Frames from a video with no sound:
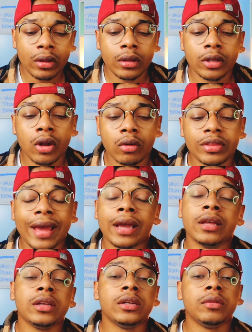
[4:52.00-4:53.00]
That
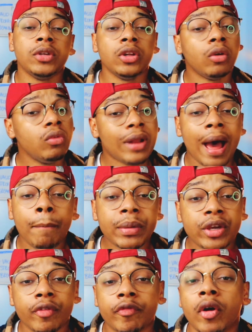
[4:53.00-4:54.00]
could, not be
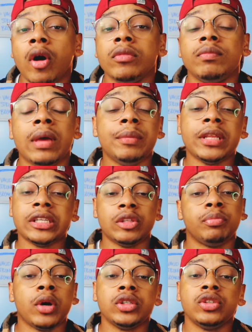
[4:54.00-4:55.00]
your fault. Maybe that's
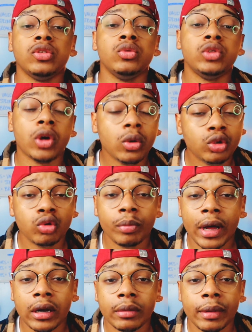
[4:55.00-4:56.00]
the person who told you
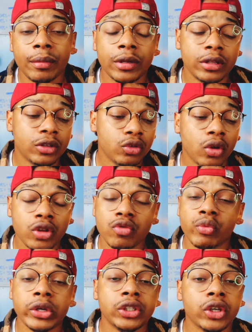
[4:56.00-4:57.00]
about it. Maybe, you
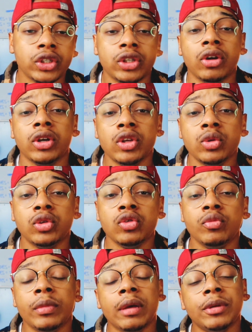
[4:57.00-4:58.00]
researched it on
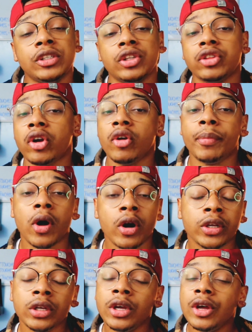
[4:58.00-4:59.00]
YouTube. Maybe it's a third
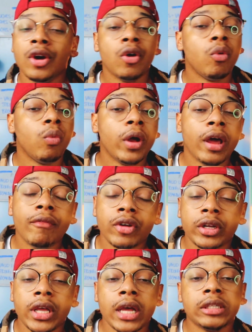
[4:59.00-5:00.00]
party. whatever
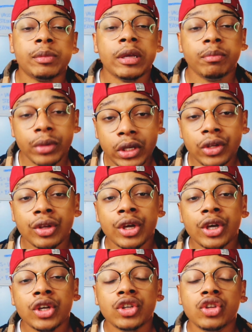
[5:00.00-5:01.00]
the case may be,
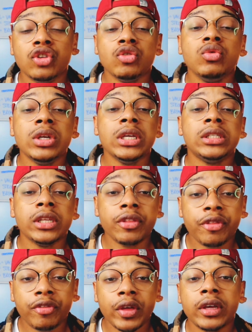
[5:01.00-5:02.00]
you need to
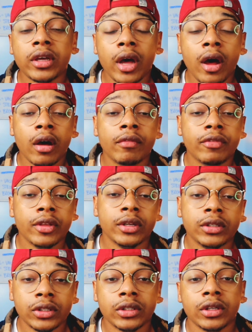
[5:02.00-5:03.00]
think of
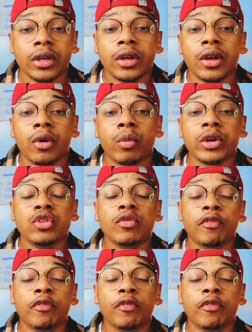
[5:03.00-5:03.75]
this when you